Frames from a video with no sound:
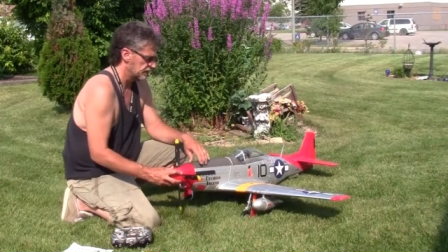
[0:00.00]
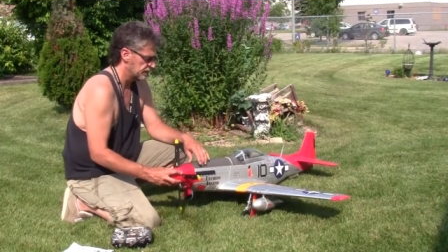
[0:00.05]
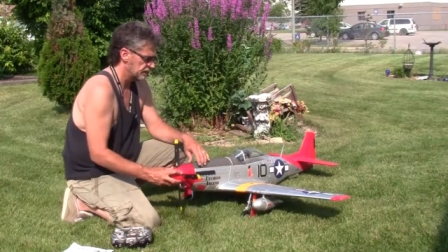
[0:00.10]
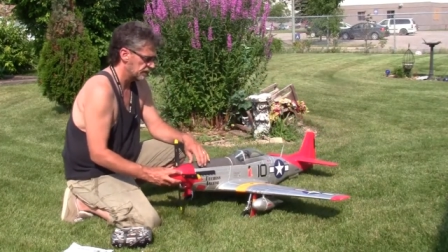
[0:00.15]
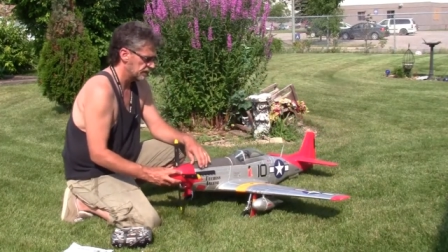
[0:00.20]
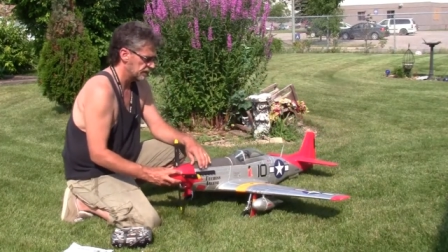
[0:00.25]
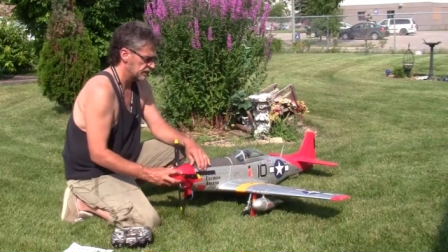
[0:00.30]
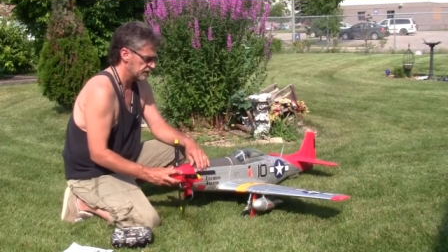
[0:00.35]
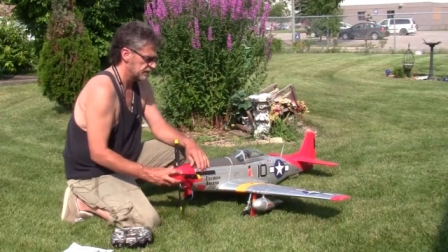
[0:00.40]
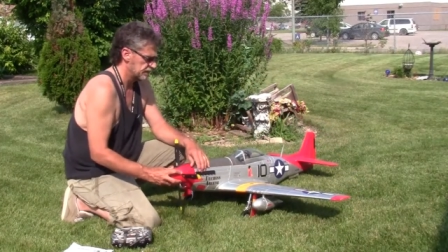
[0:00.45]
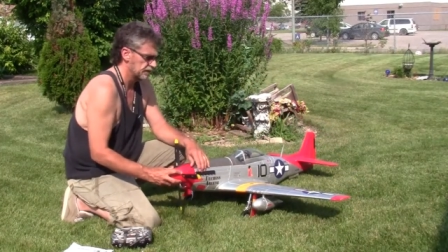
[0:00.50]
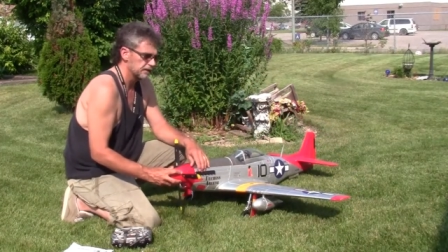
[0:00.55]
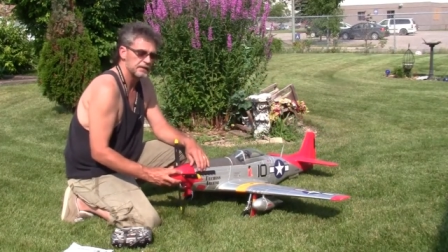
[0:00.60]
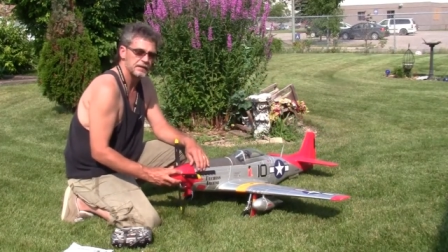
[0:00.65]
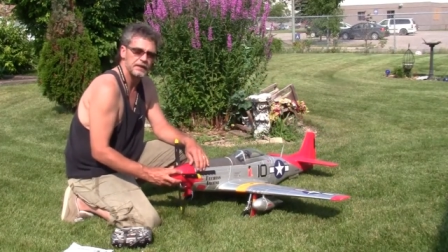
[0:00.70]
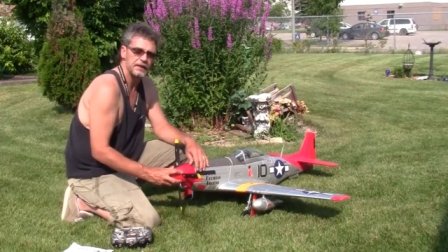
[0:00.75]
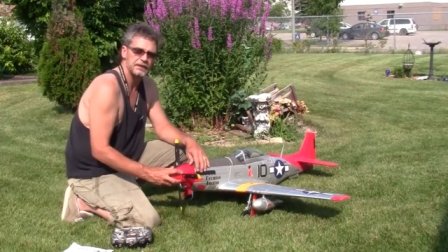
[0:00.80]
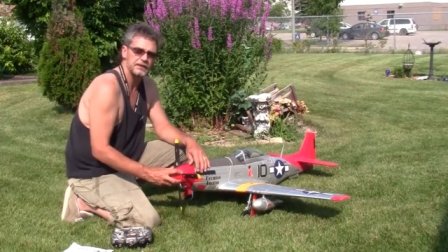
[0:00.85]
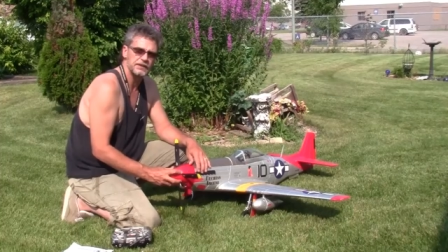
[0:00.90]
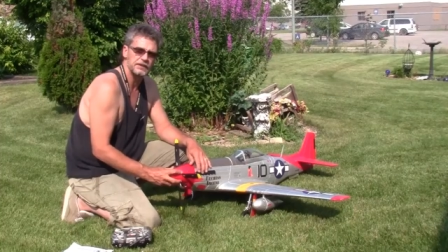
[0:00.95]
Uh,
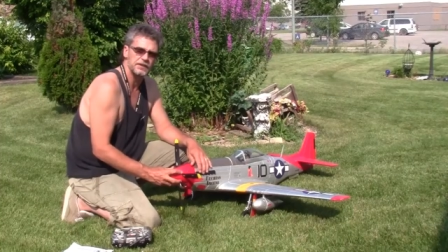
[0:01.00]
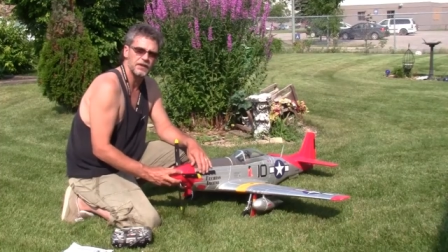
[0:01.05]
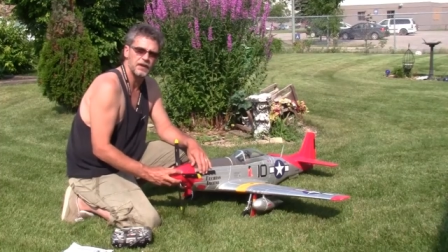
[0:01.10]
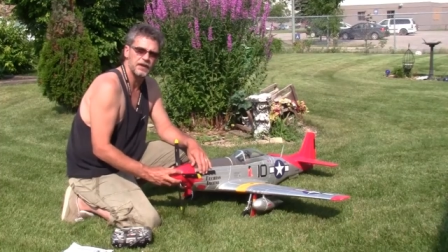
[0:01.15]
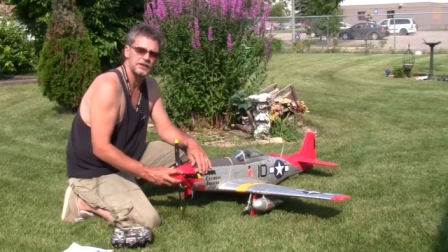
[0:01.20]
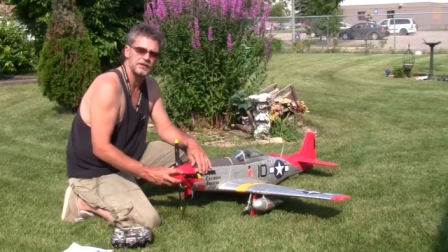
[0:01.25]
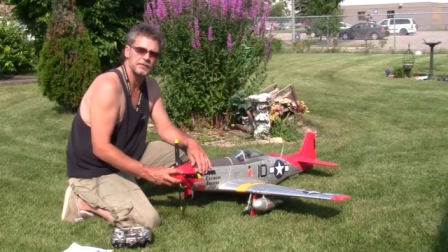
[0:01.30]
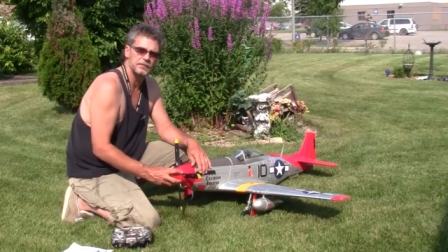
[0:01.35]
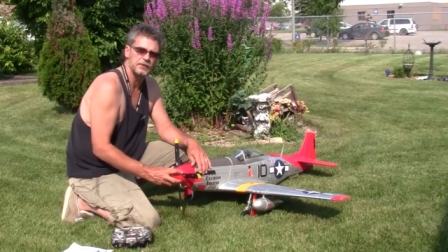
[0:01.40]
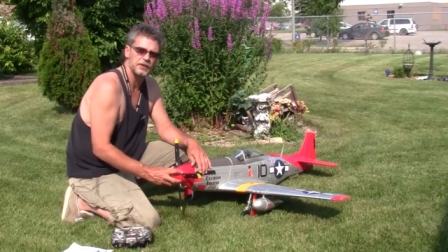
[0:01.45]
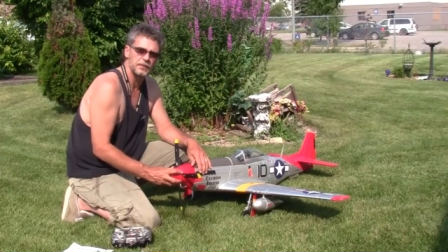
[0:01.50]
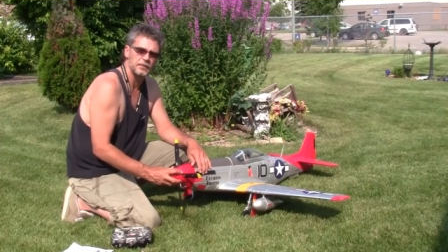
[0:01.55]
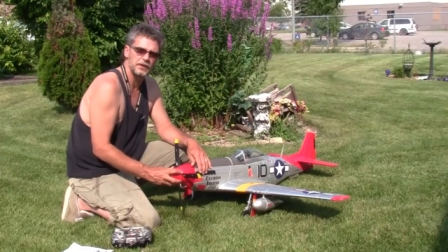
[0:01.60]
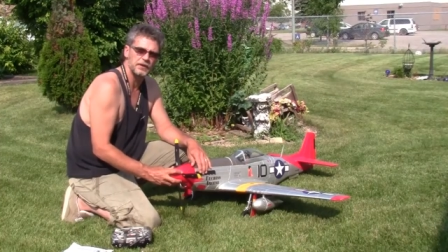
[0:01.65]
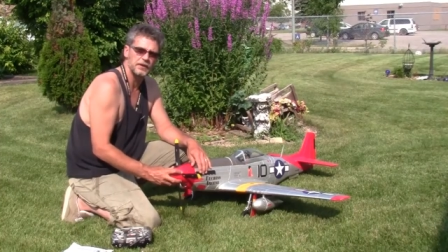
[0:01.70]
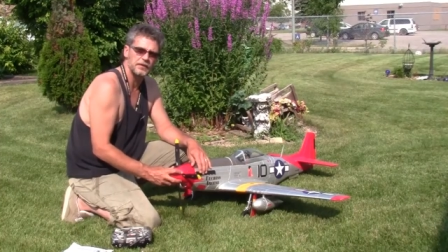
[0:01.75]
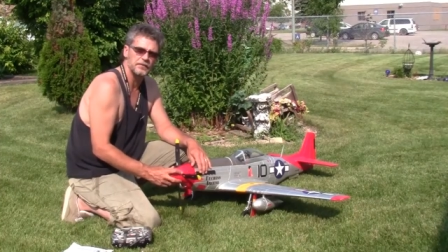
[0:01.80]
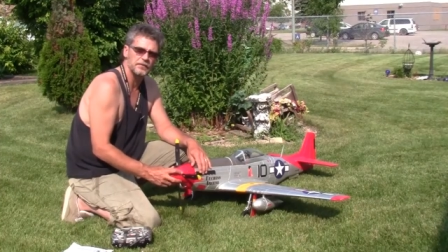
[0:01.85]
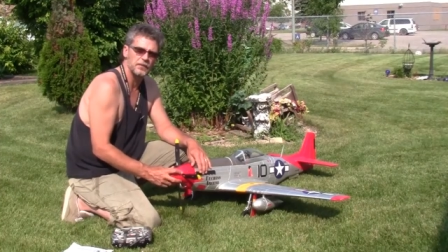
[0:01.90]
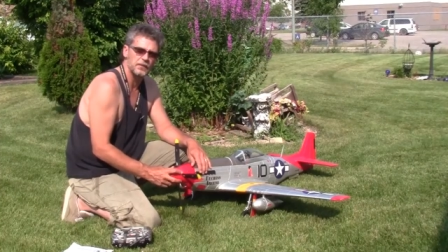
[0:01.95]
it's just awesome. So I'm
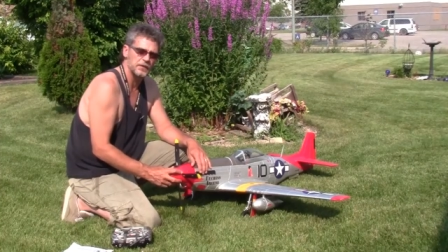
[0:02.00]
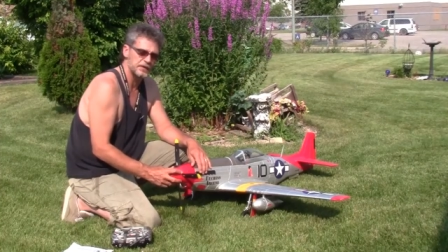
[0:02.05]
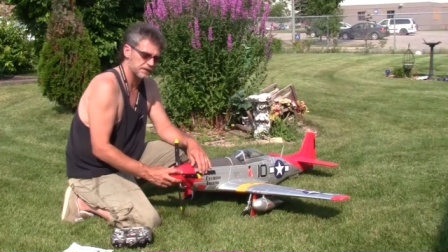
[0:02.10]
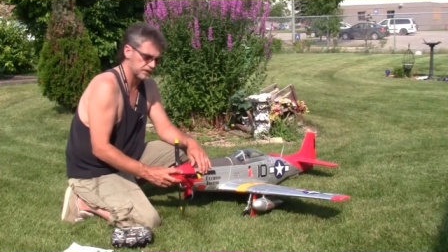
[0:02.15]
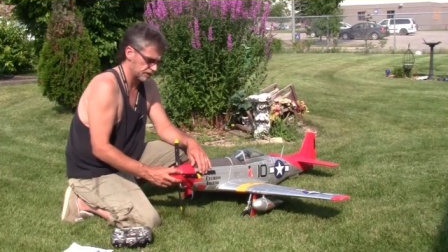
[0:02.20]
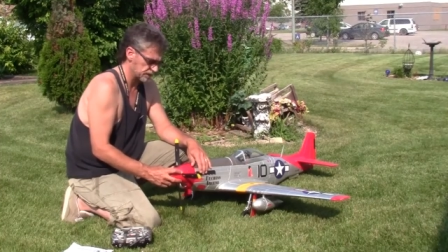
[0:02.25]
looking forward to,